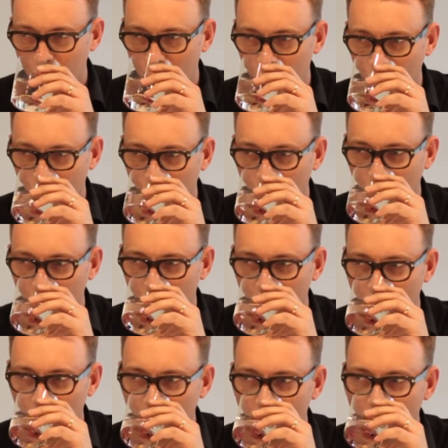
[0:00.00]
can you tell
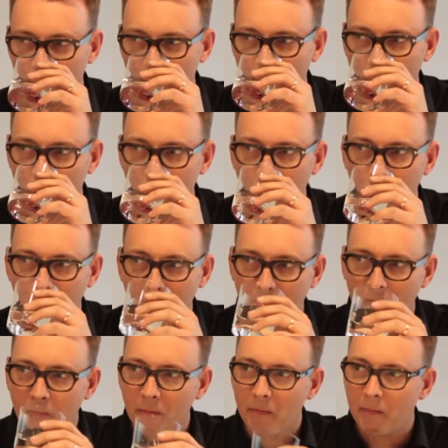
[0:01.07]
us a bit
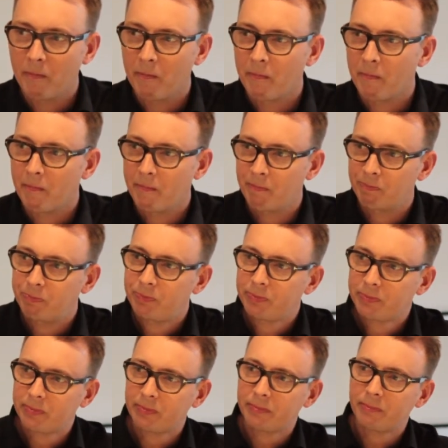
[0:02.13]
about Eastbourne
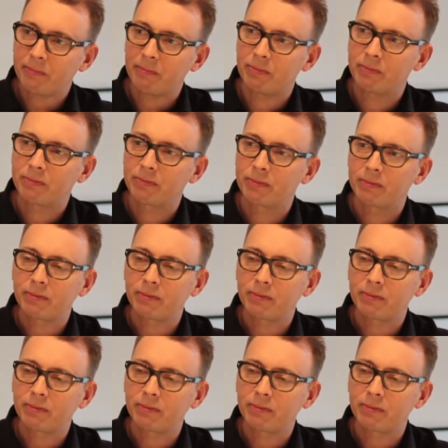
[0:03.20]
Terrace?